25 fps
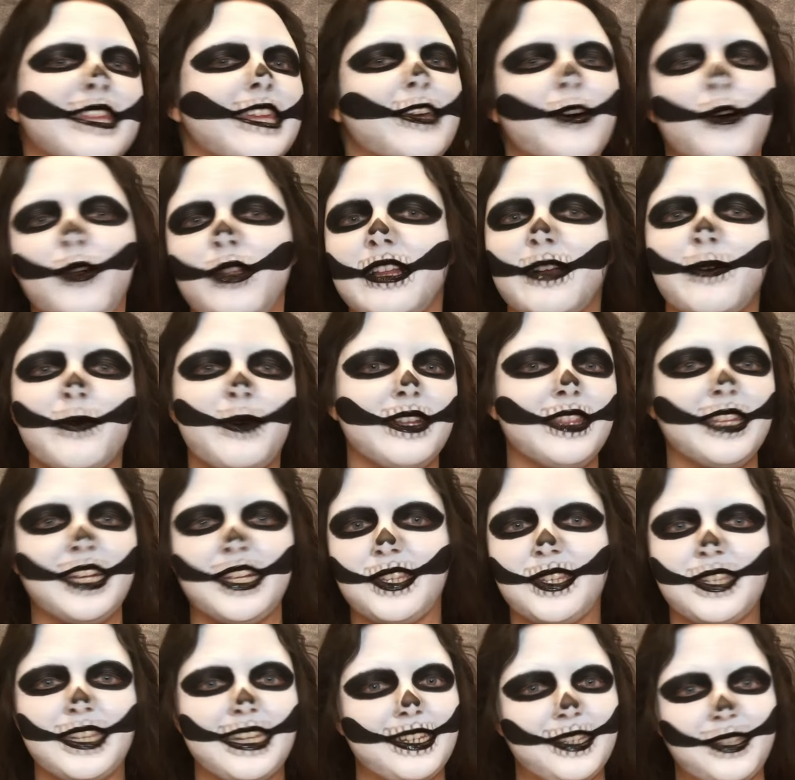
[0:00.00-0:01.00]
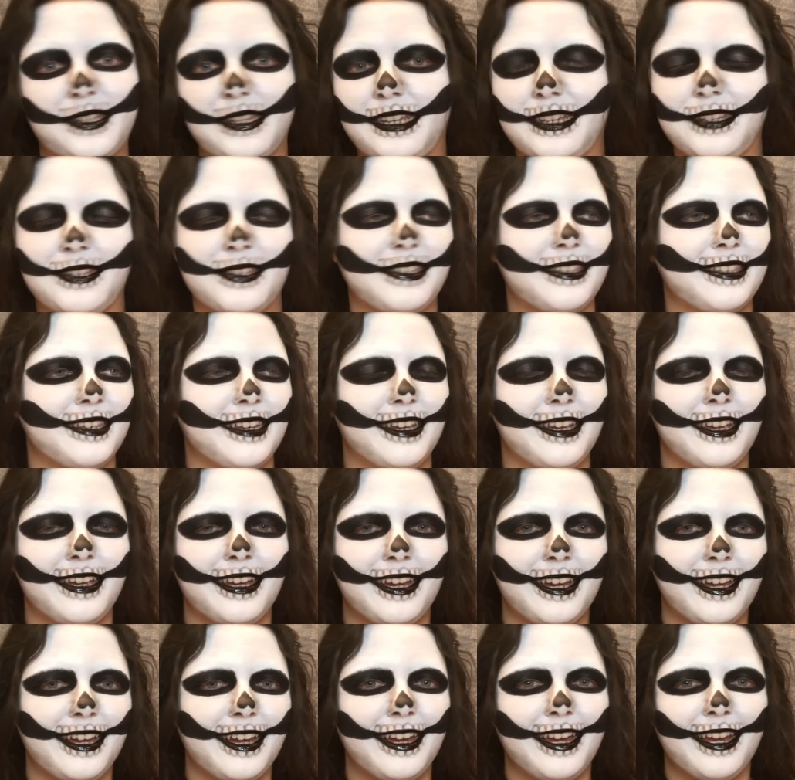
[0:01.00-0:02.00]
be the only one that sees this.
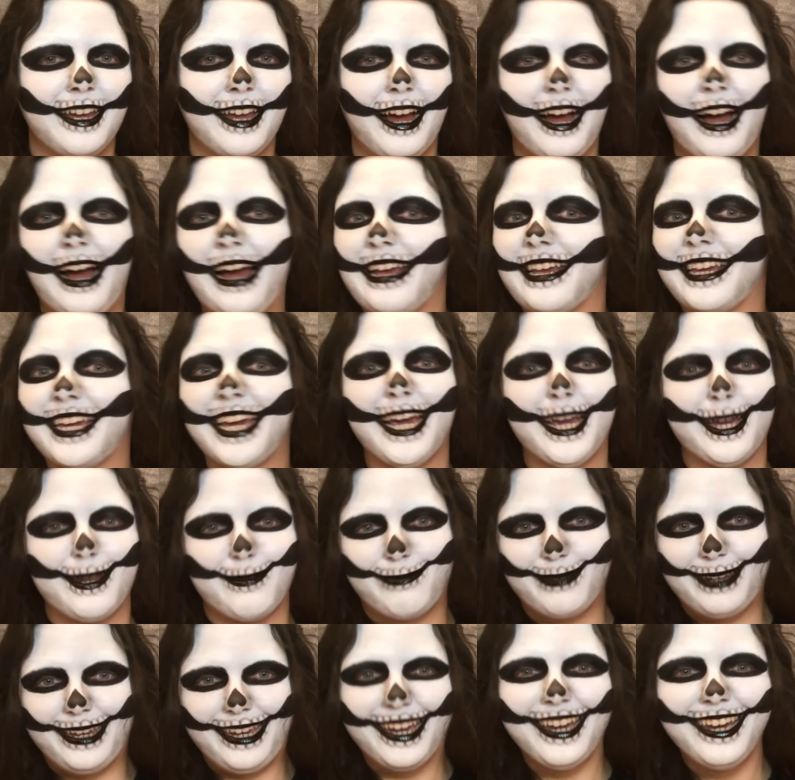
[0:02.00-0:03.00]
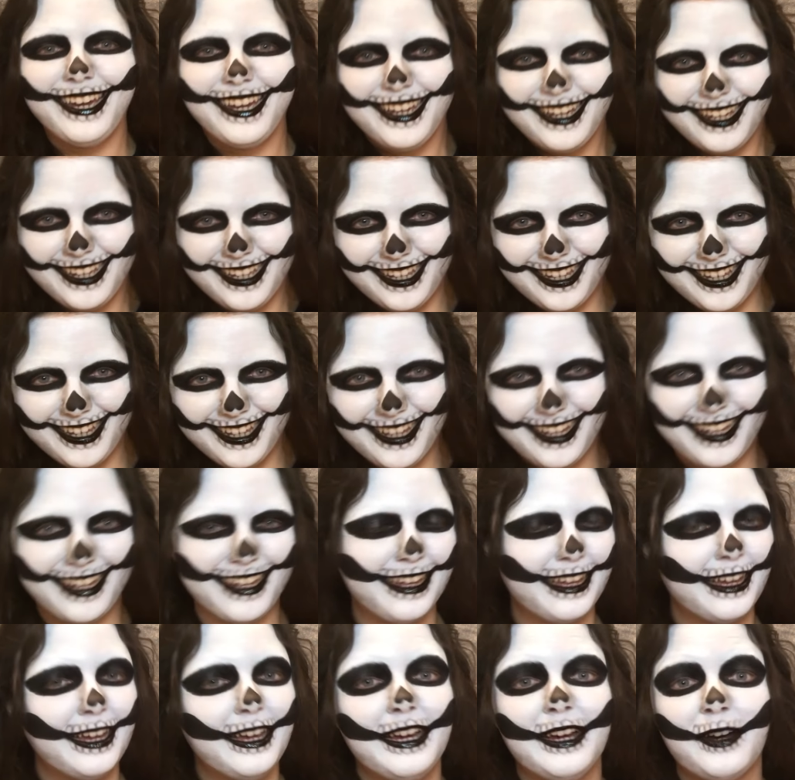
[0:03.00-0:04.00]
I can't be.
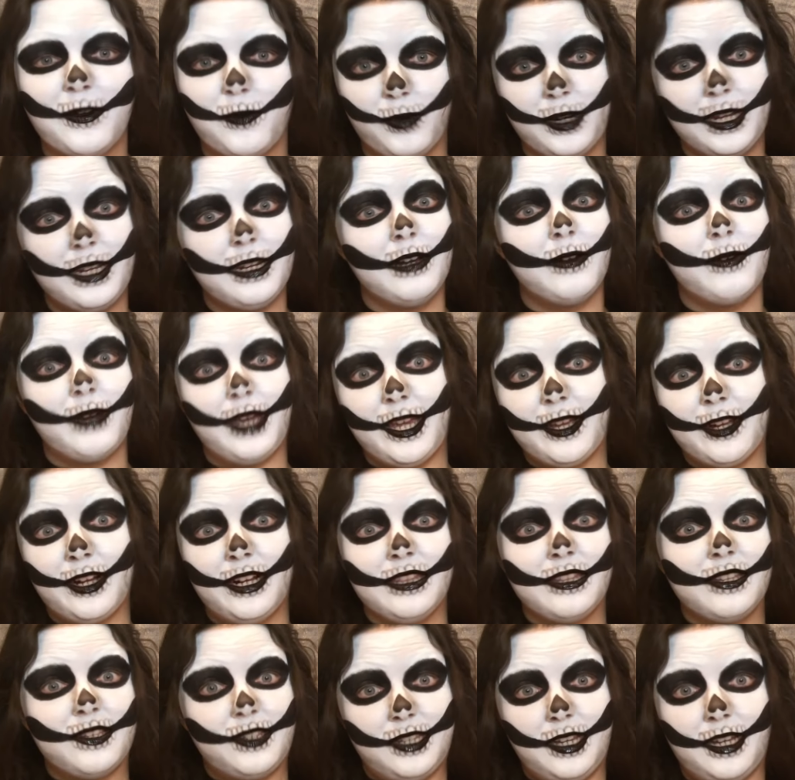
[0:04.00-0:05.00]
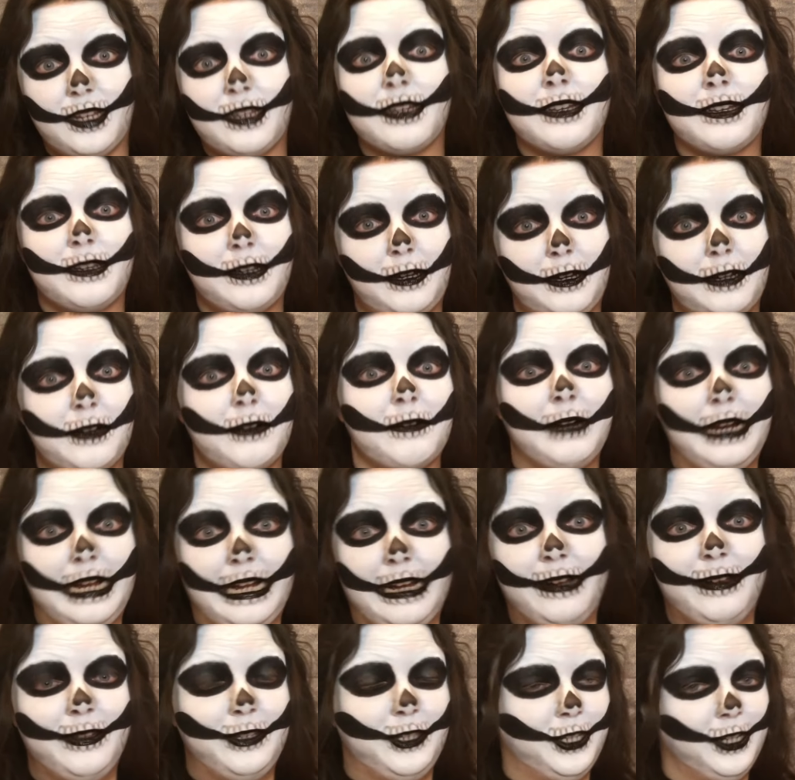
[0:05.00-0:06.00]
We know Aegon II got
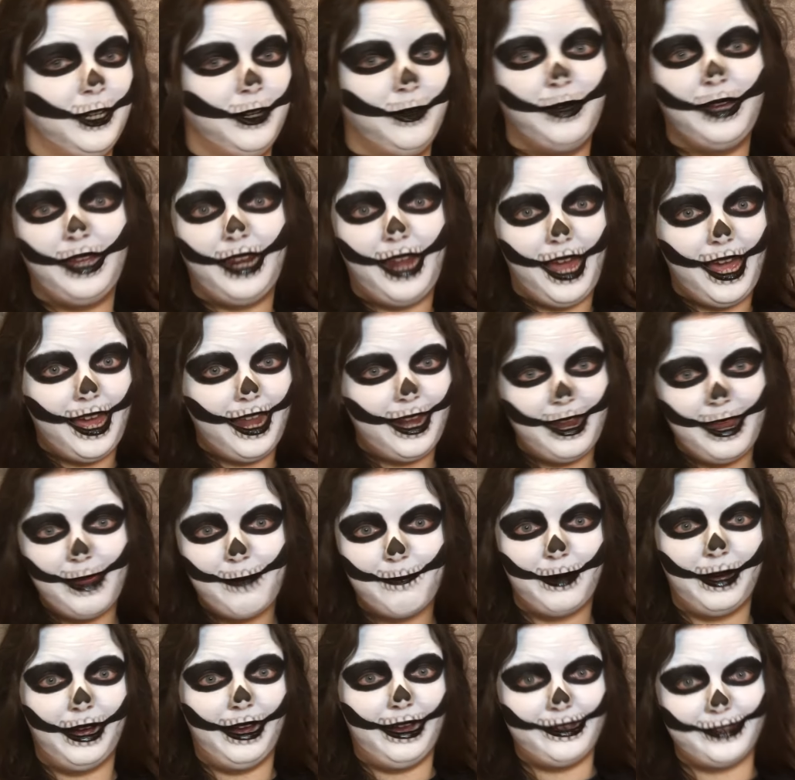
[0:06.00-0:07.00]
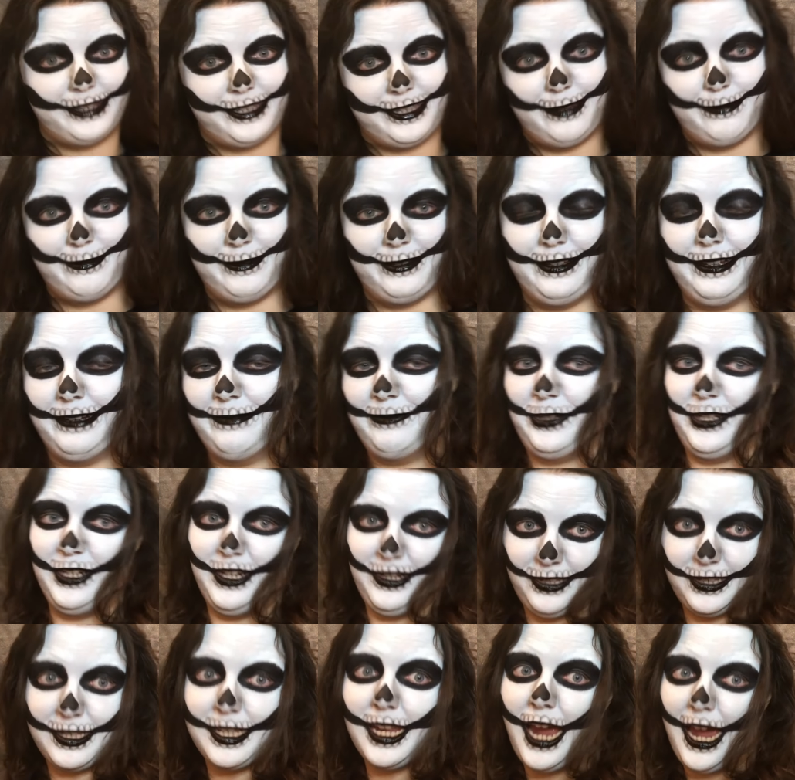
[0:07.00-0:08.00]
around, so it ain't impossible, I'm
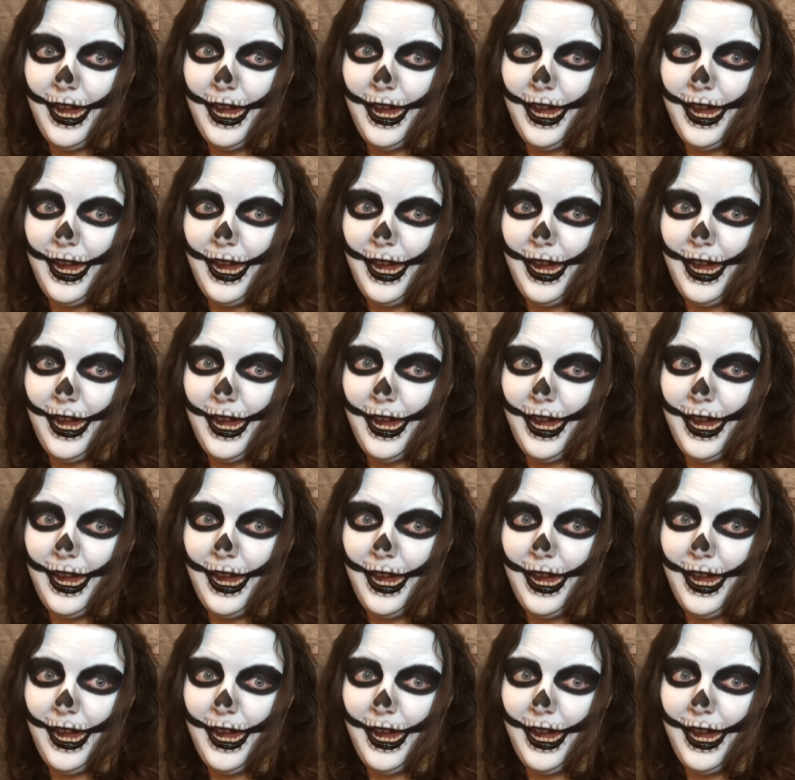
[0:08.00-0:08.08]
just